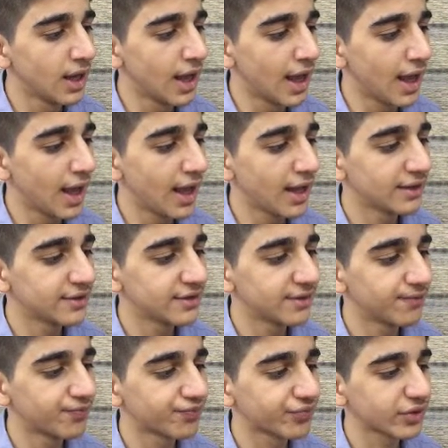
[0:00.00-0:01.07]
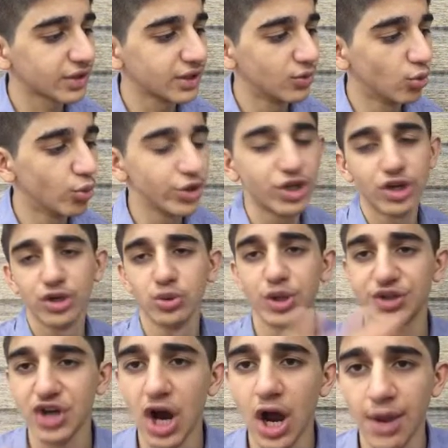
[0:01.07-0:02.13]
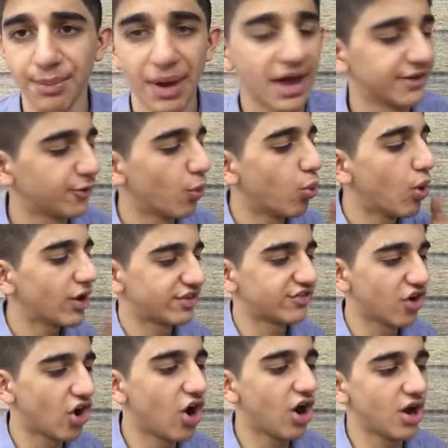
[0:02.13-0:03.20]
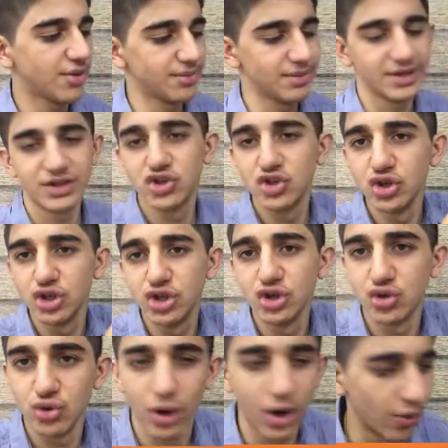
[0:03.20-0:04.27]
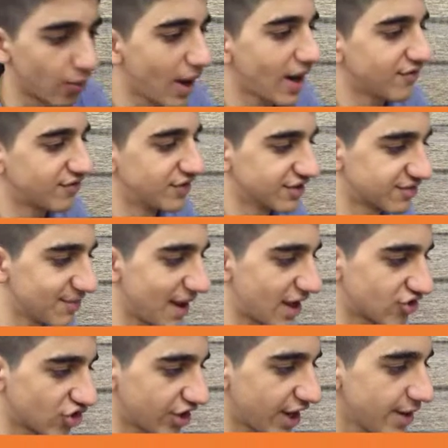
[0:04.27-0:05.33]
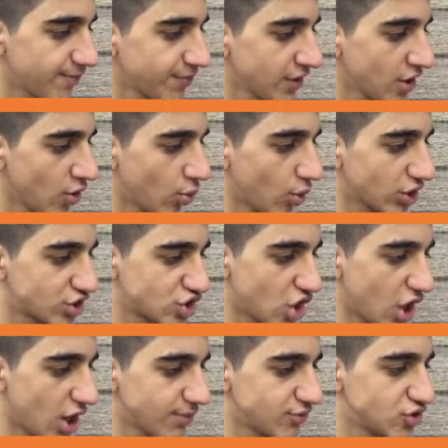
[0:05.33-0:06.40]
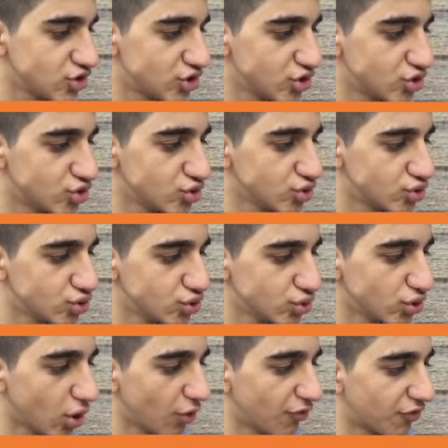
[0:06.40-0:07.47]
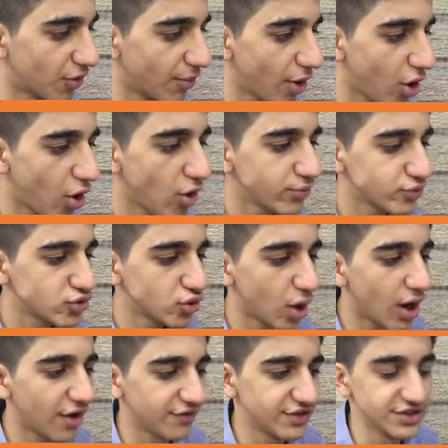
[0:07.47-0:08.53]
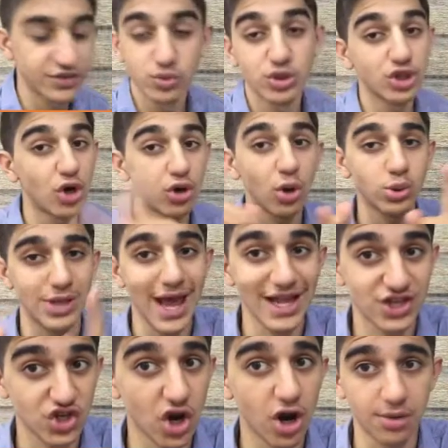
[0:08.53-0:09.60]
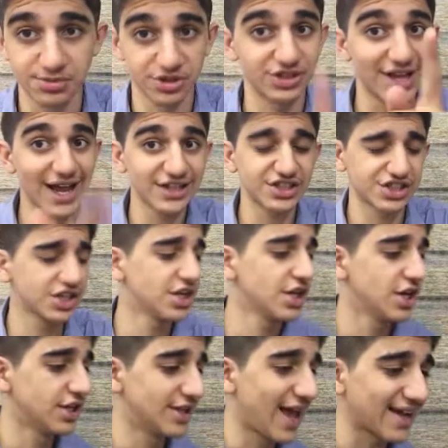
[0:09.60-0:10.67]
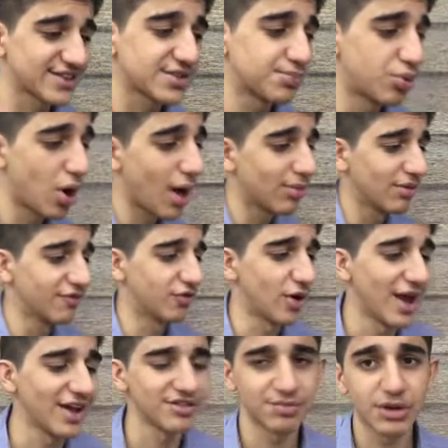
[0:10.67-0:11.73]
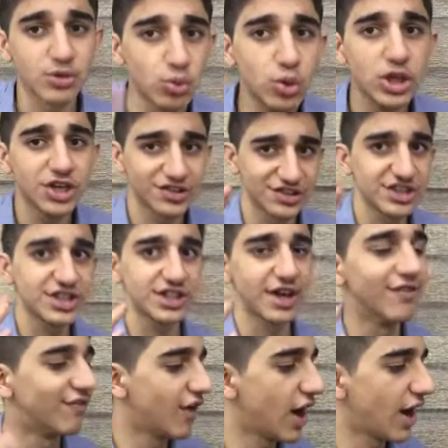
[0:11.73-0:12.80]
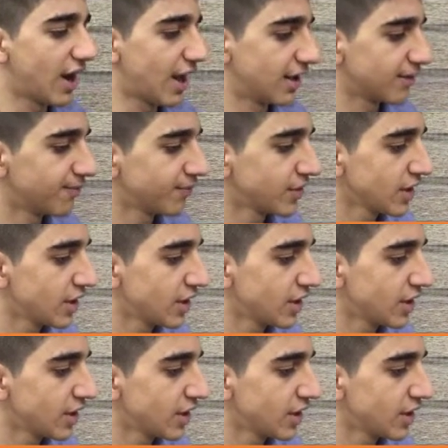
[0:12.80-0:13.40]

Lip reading: And we don't know the time, at what time it took you to arrive this match, okay? What time took you to go from home to office? We don't know that time, so that's a problem for us, but we still can find it.